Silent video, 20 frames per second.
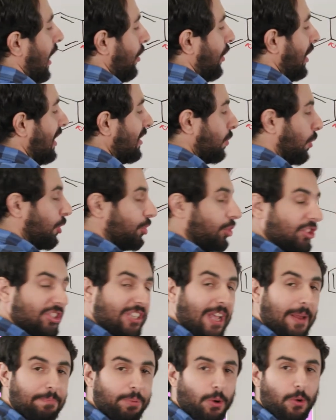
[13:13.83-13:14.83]
these will just
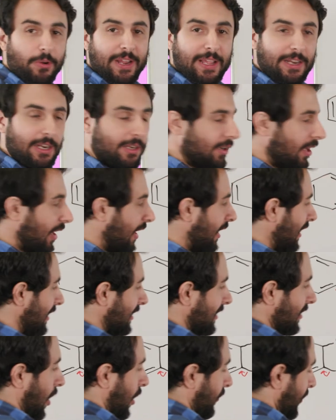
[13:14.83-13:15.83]
get protonated in
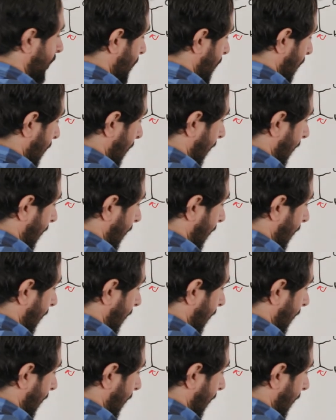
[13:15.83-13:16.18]
solvent,